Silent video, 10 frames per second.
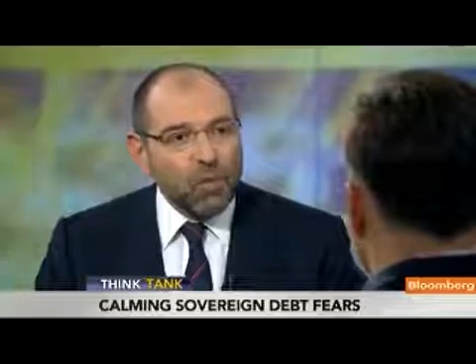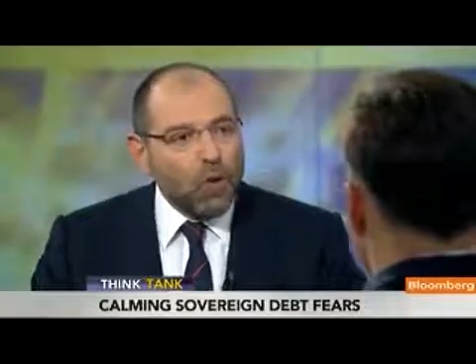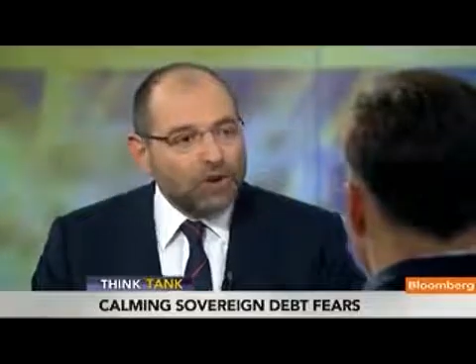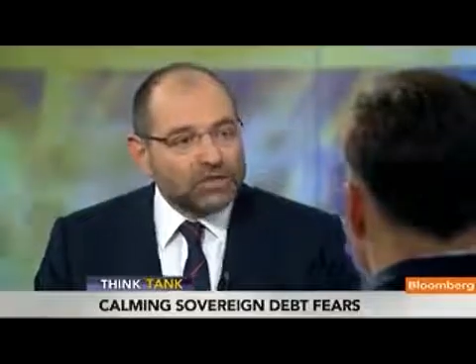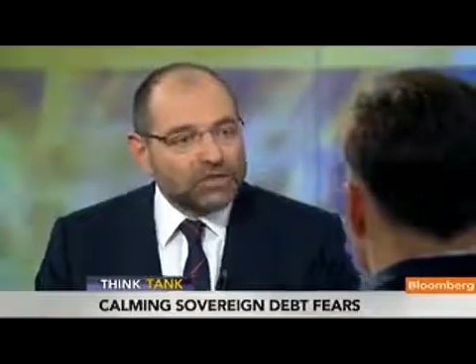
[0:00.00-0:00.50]

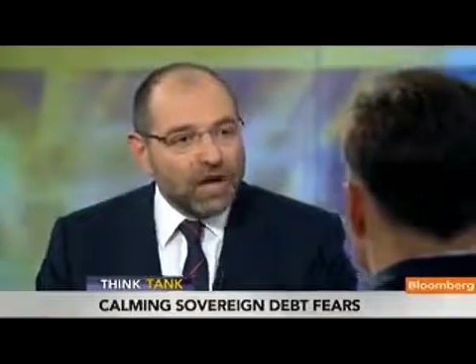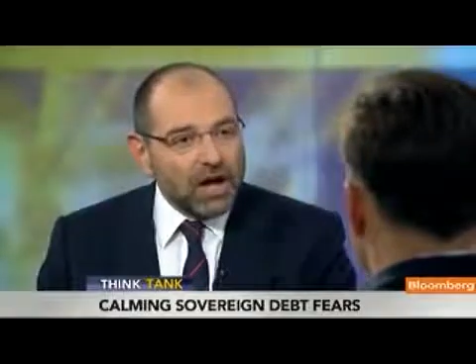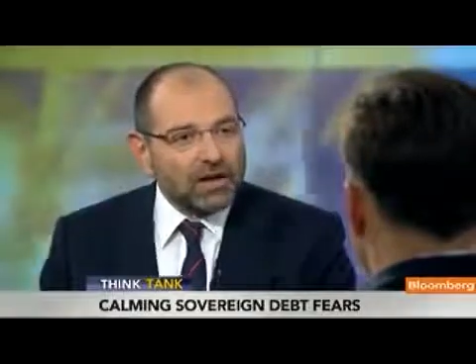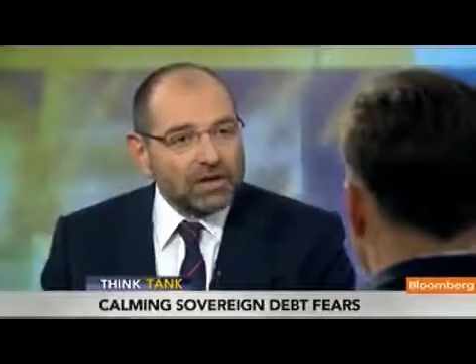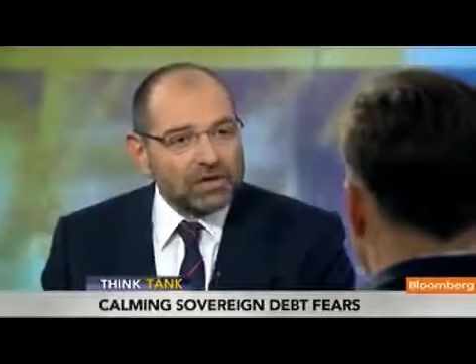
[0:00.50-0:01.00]
What does
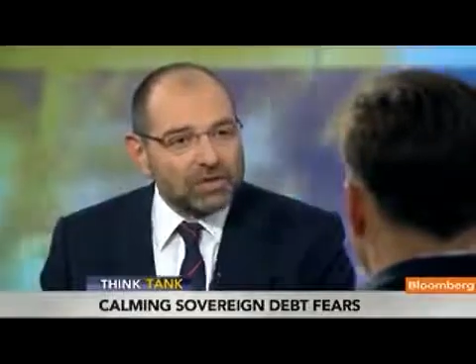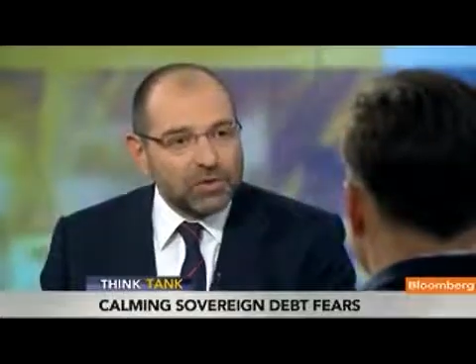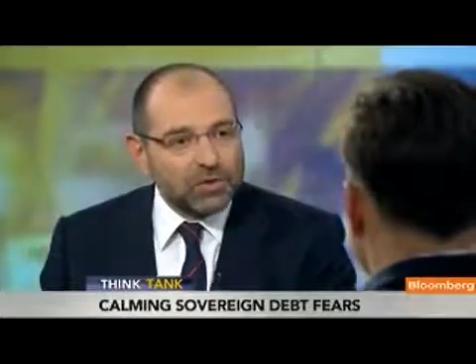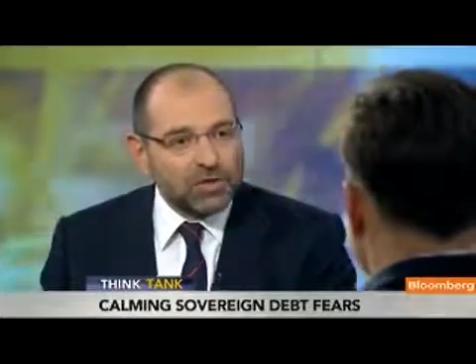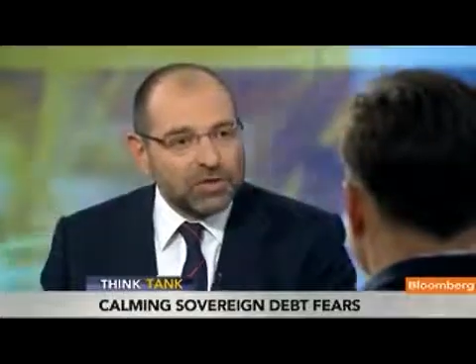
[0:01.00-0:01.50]
Angela
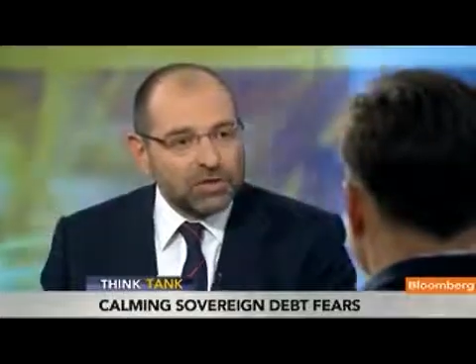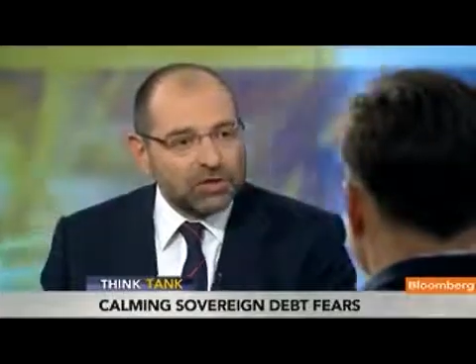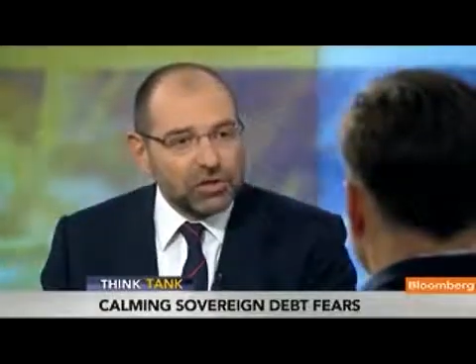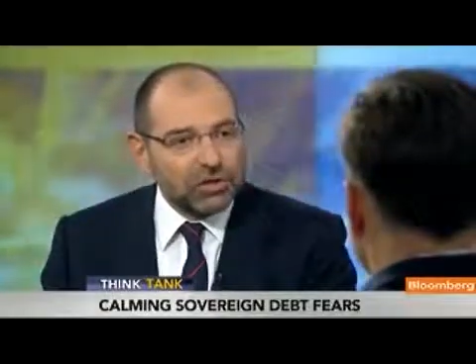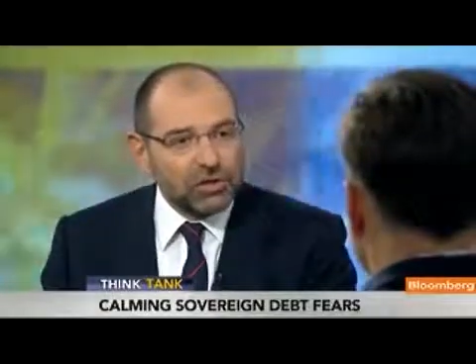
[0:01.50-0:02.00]
Merkel and
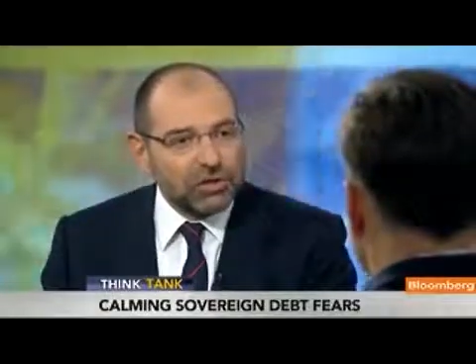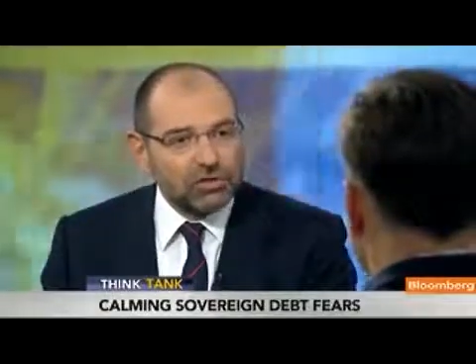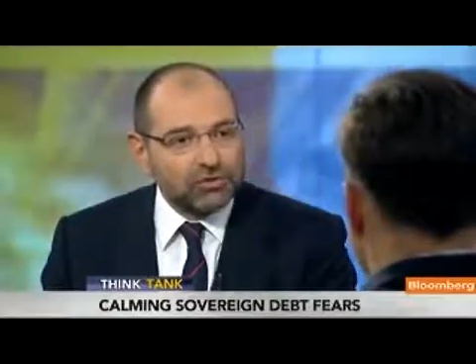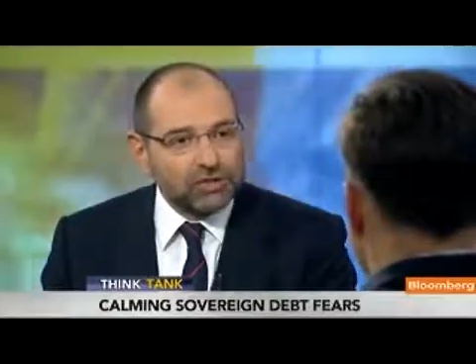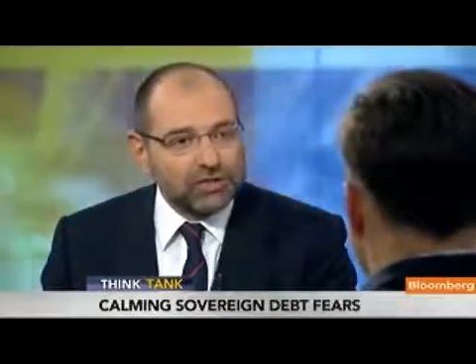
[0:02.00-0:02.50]

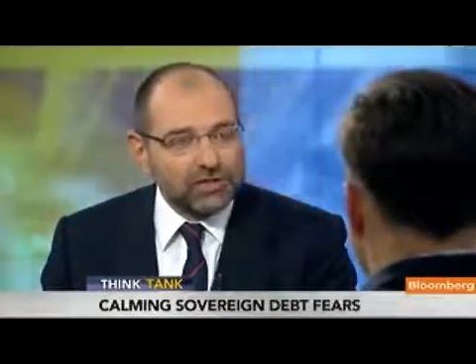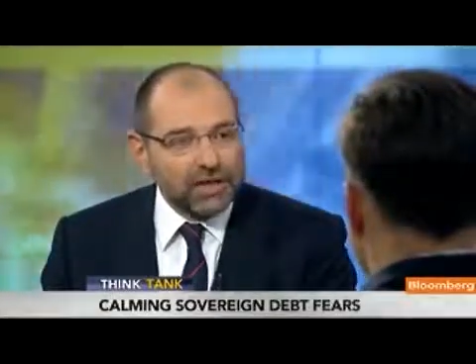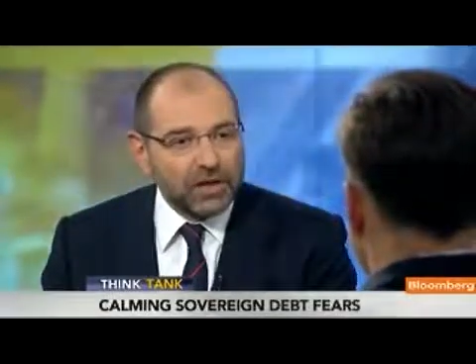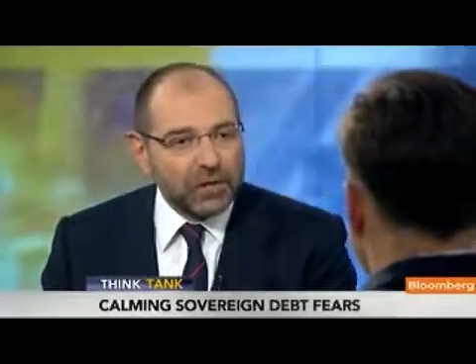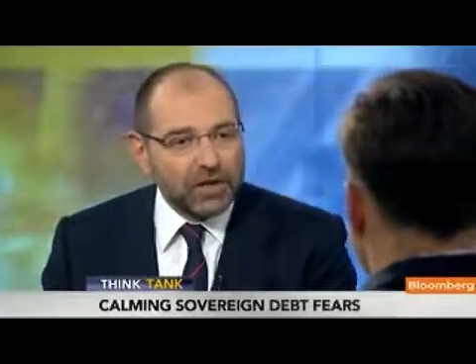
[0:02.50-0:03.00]
Jean-Claude Trichet
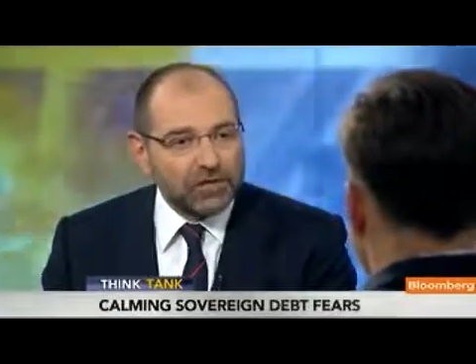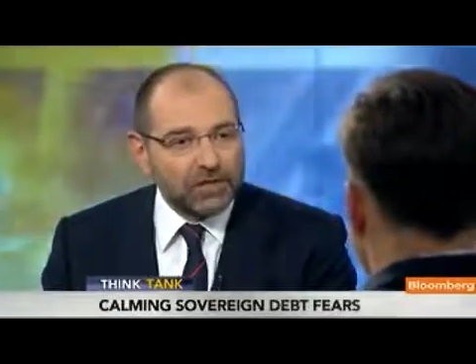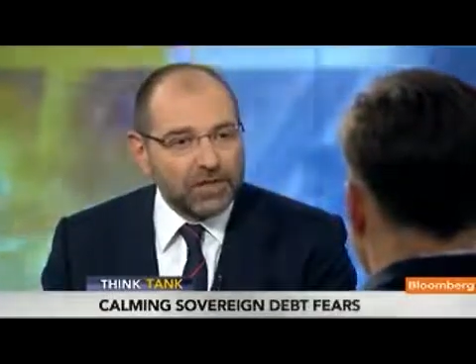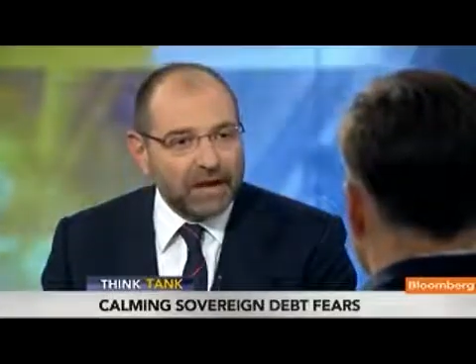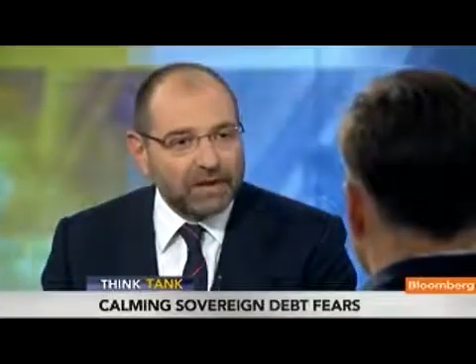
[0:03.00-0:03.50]
take away
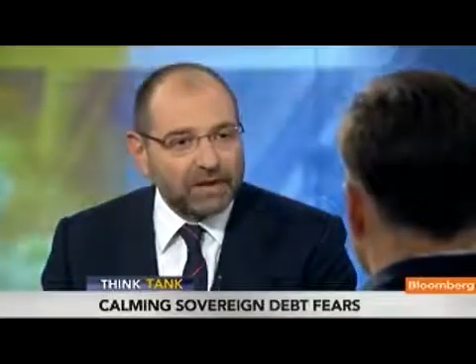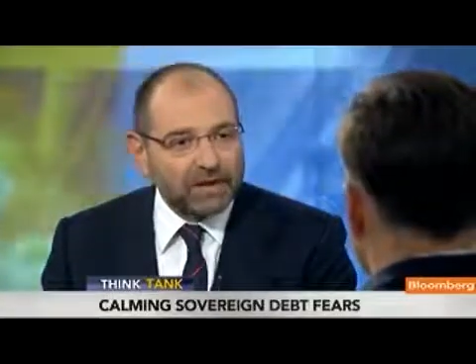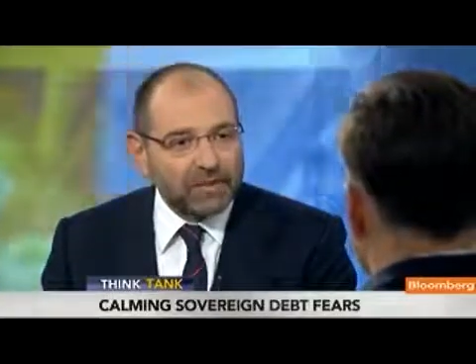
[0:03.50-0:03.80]
from that?